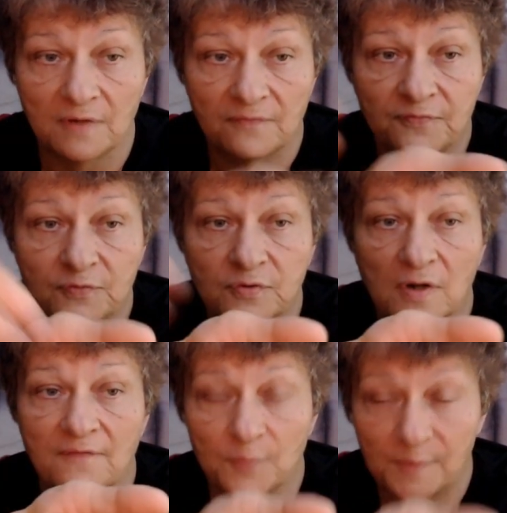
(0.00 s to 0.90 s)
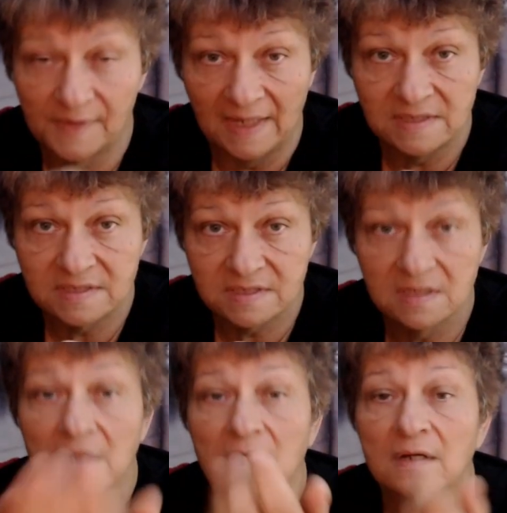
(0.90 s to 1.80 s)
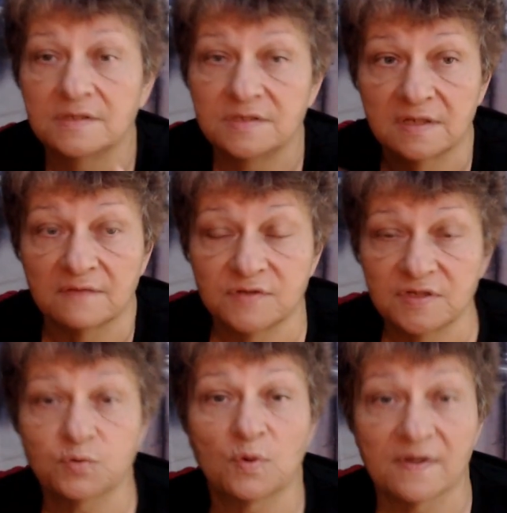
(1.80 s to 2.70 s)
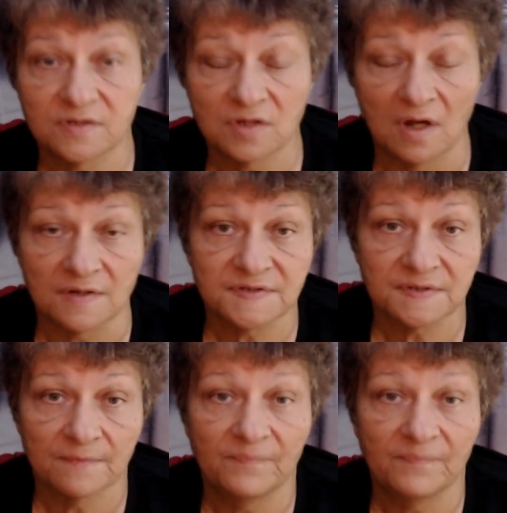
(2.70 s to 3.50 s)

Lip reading: food off the plate to give to each one of the dogs.